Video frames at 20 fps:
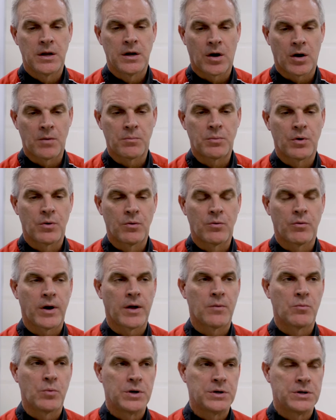In our
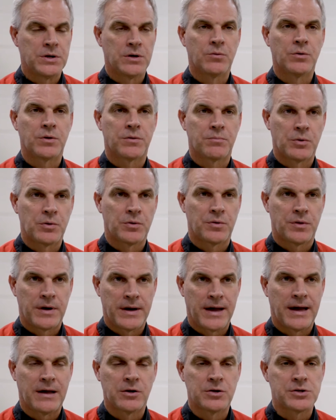program, we deal with both the
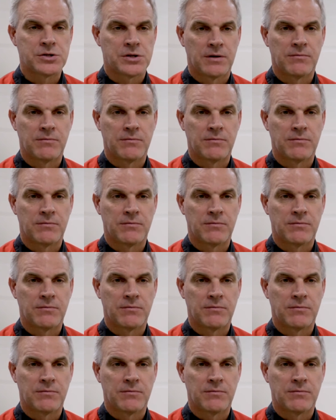knowledge